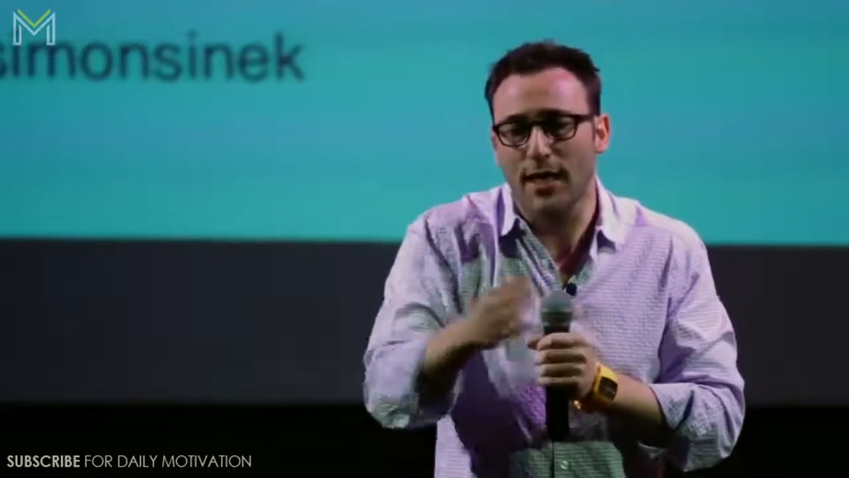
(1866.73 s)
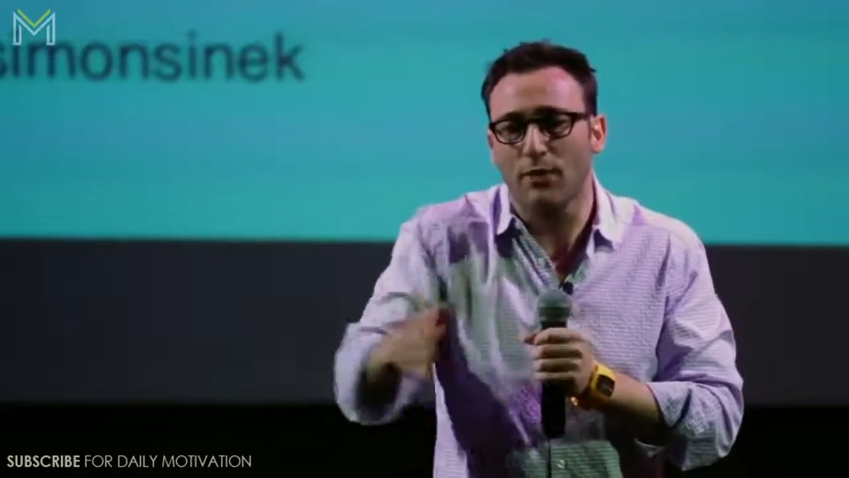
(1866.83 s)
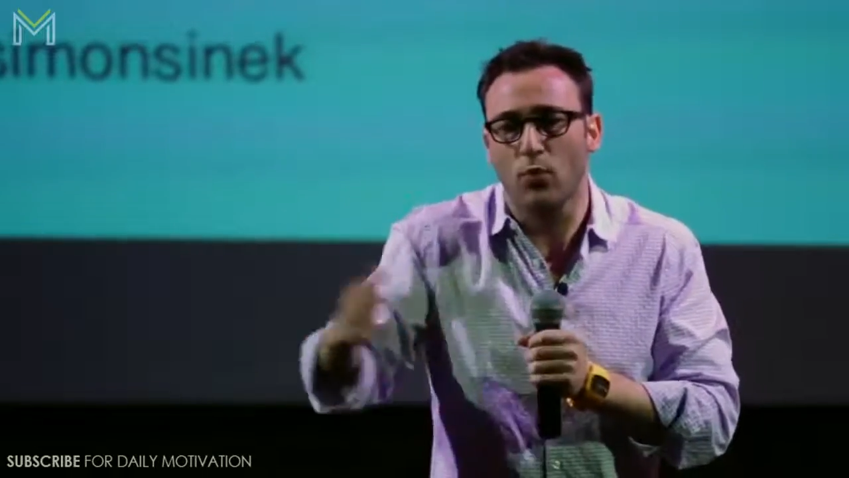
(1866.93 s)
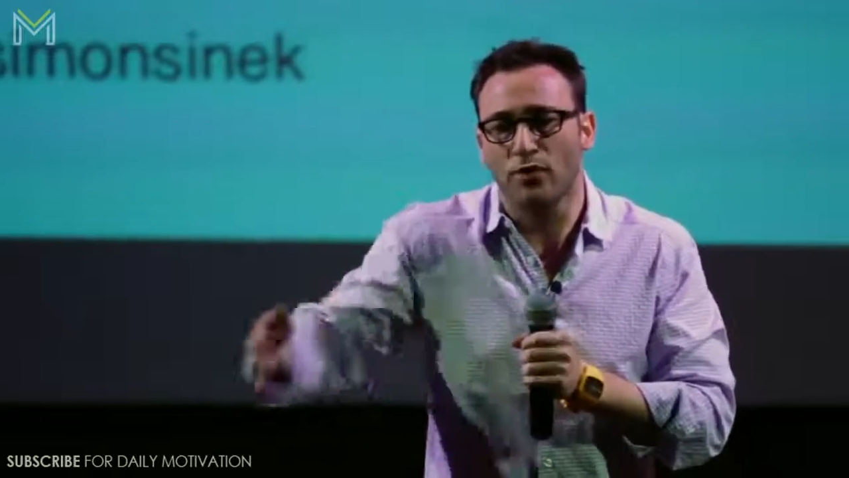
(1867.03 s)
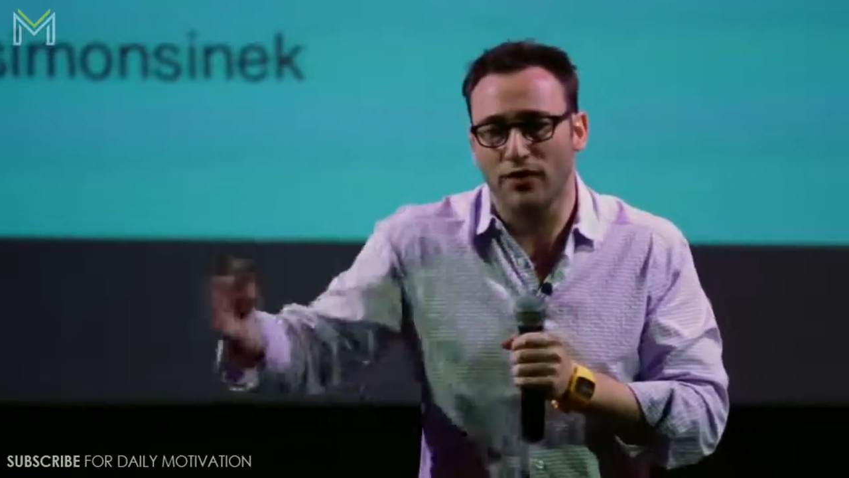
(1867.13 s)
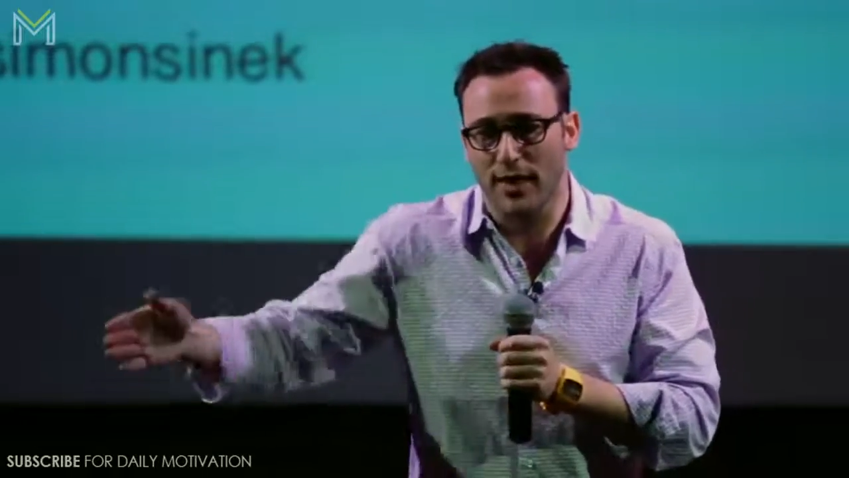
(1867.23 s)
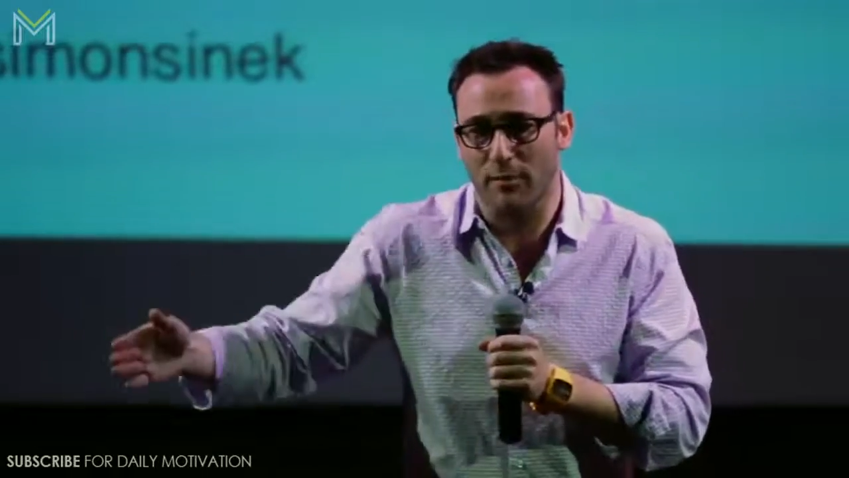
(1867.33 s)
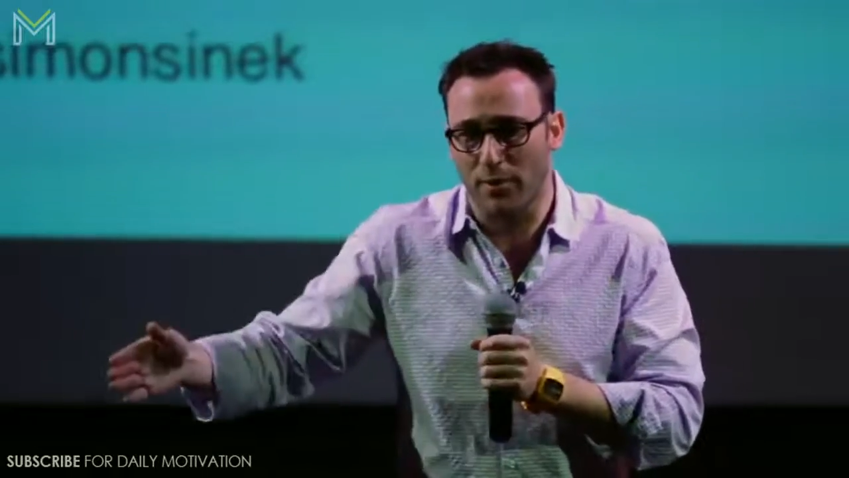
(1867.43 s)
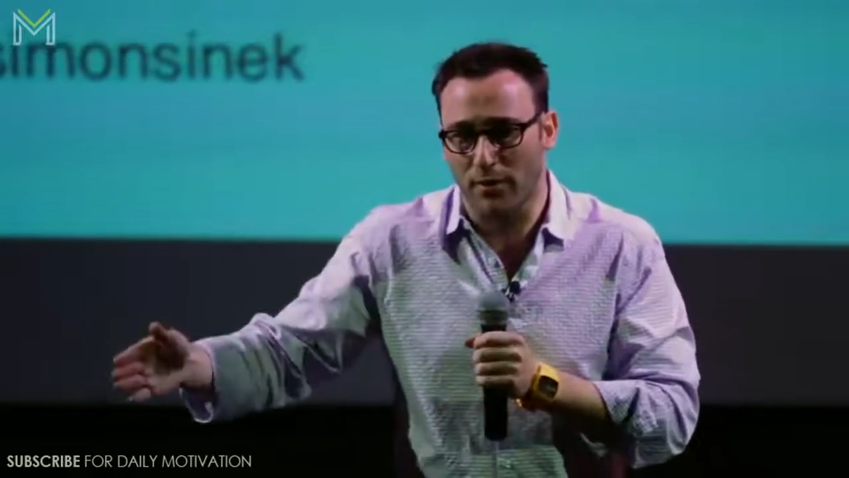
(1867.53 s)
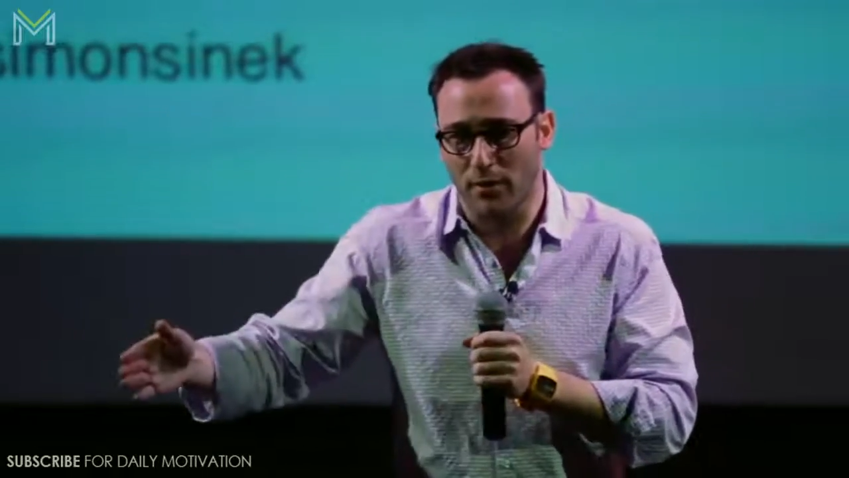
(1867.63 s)
it will
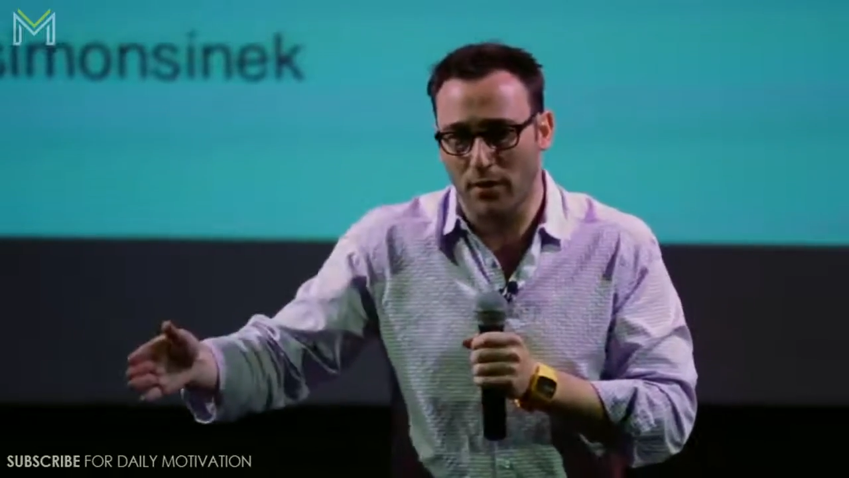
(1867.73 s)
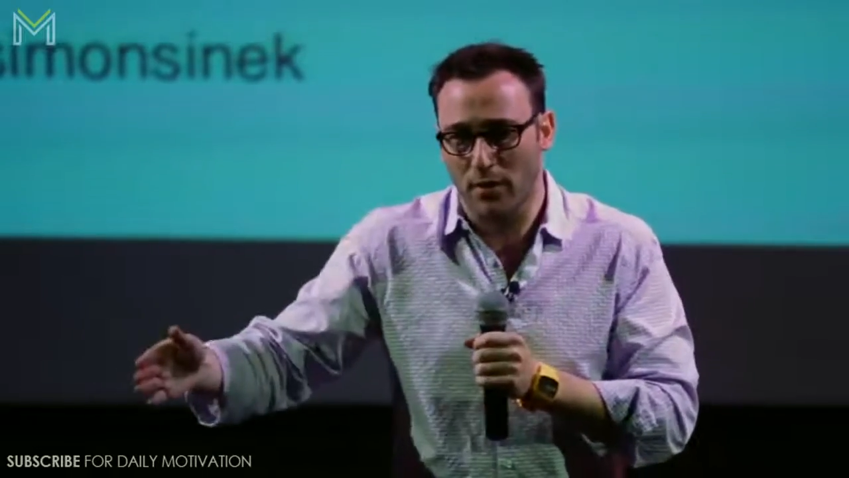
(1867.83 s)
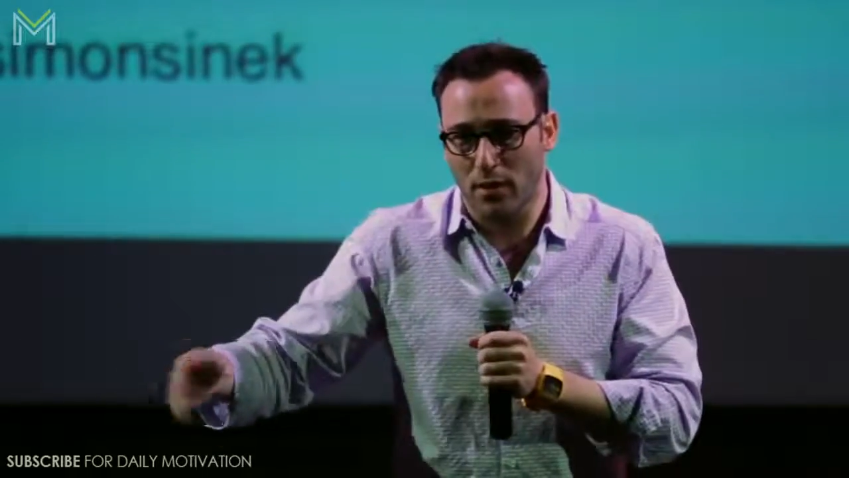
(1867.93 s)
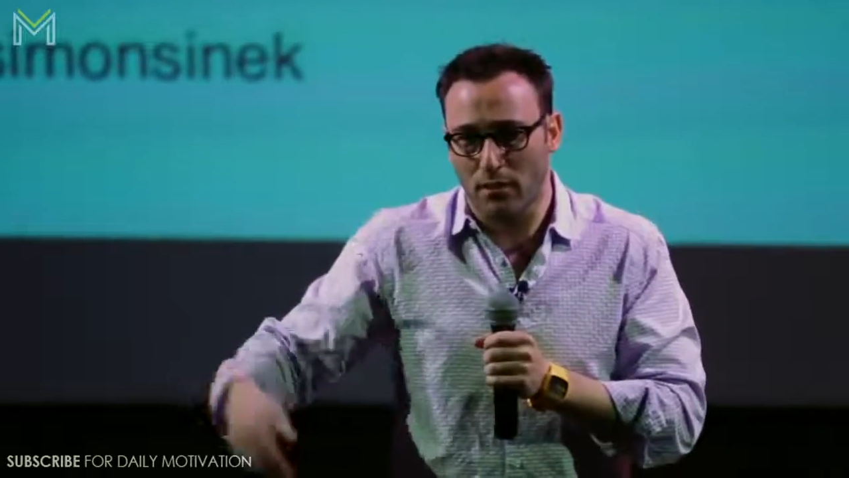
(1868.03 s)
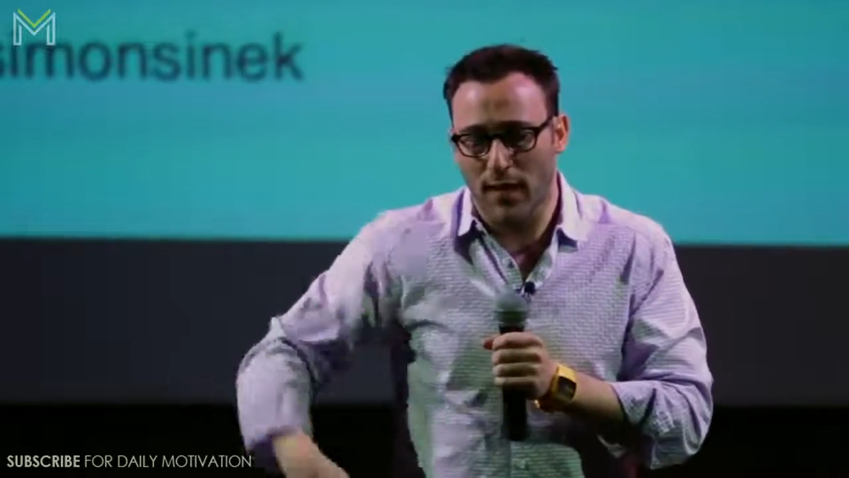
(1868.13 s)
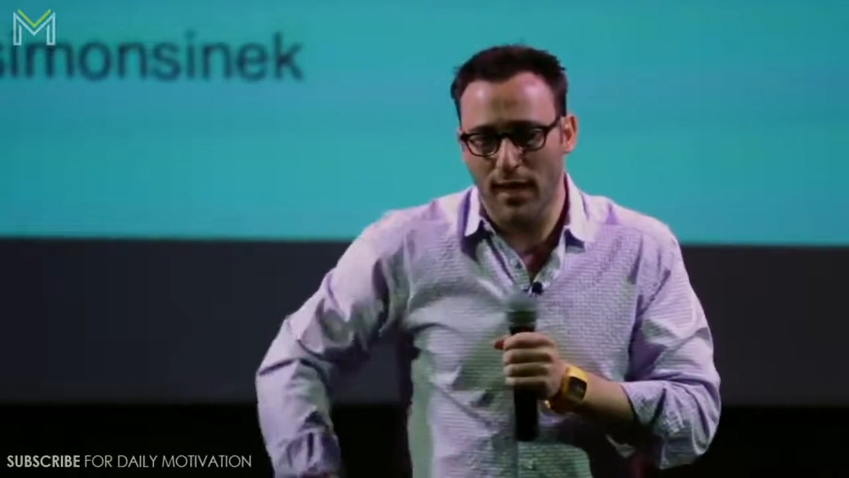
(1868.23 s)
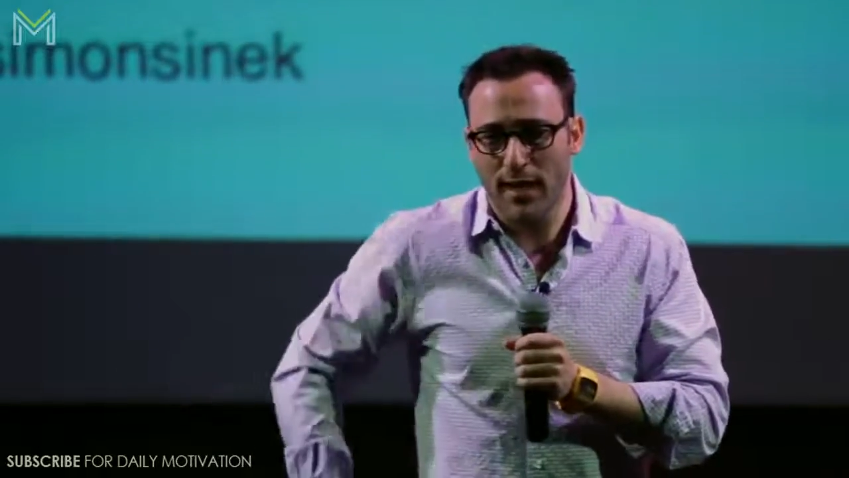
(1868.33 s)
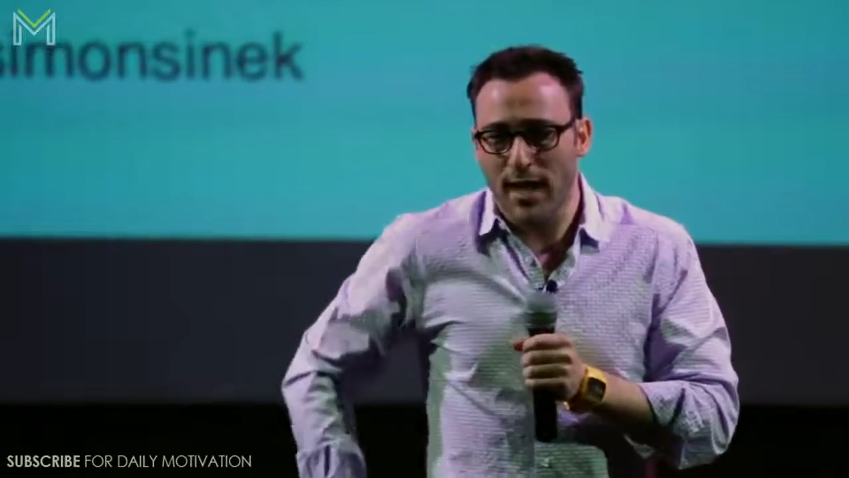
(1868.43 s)
tip, right?